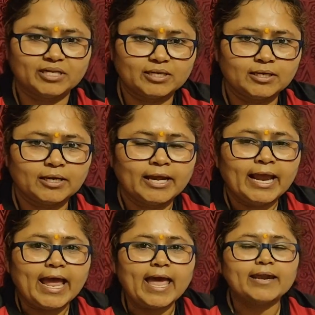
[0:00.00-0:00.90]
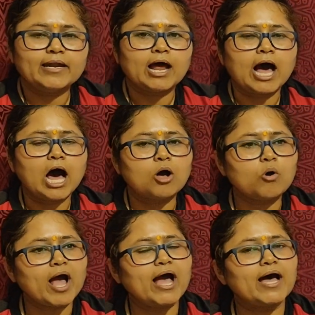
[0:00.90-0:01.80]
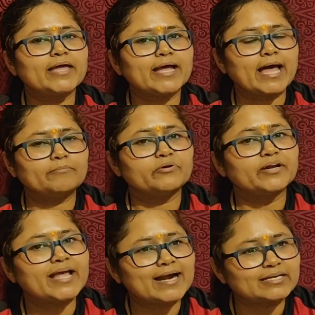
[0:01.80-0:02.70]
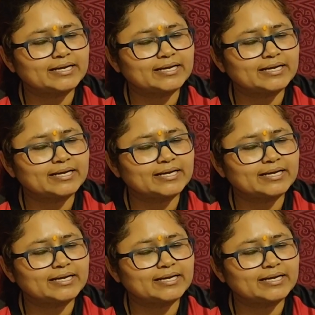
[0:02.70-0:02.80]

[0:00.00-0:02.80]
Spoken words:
and how I am reacting now.